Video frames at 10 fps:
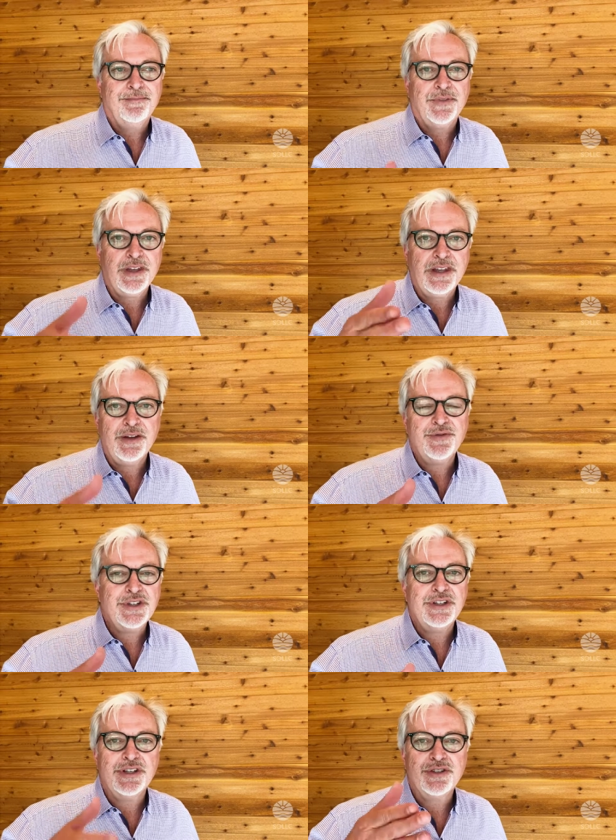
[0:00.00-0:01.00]
the
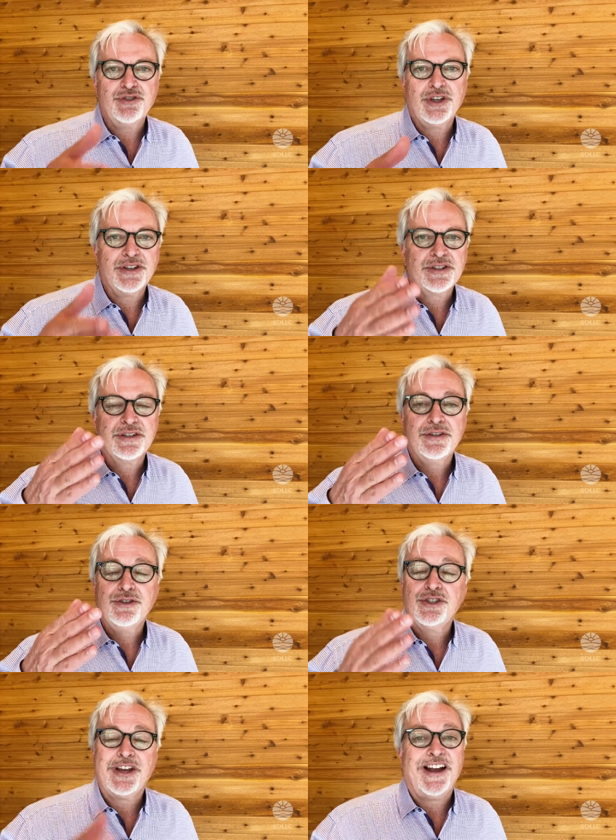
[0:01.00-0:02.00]
giftedness. Just
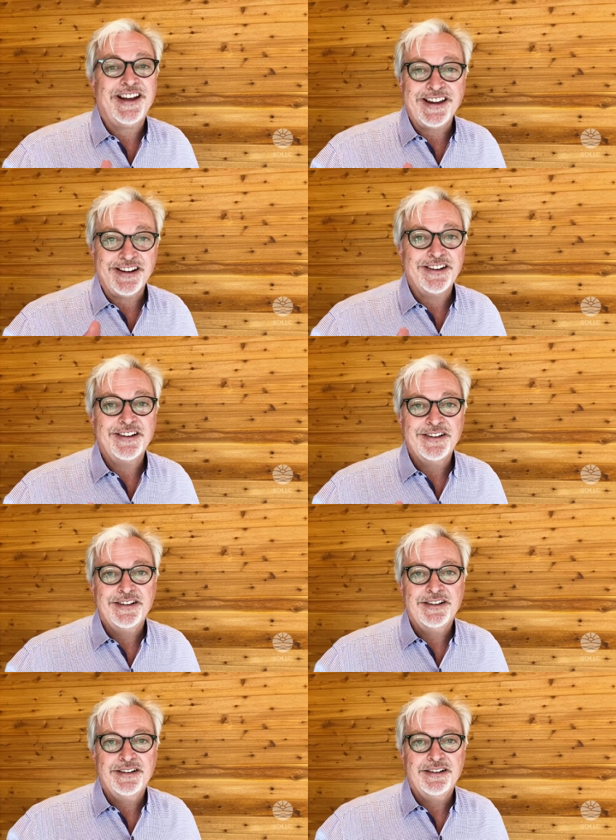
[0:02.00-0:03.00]
shine.
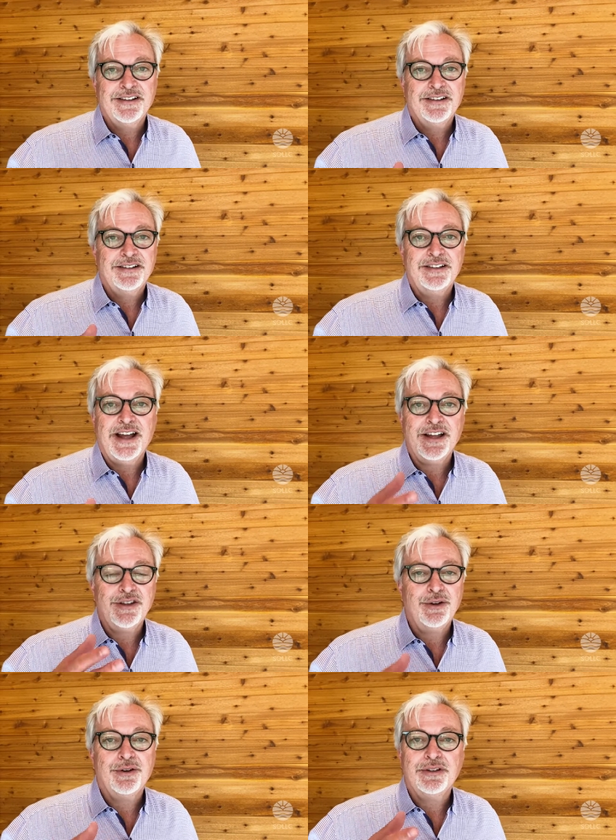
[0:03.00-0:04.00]

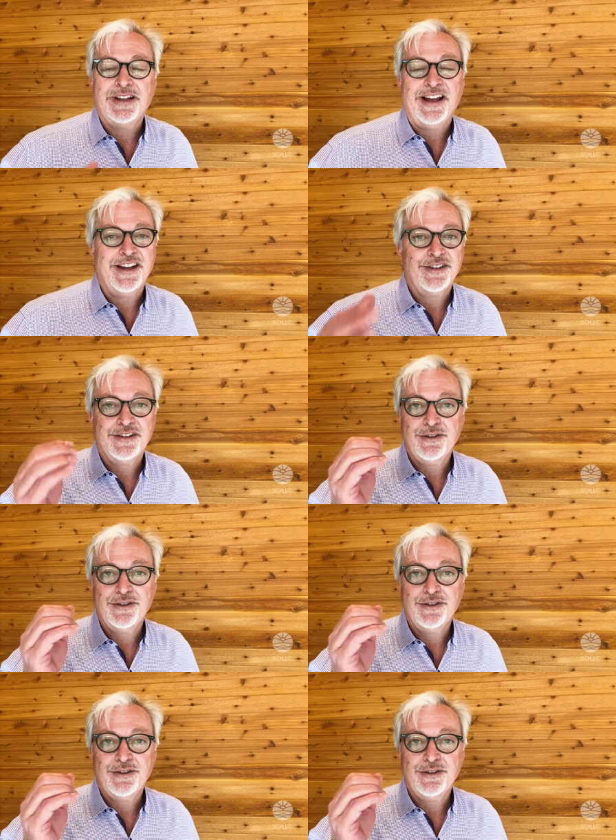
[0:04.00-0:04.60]
Let your light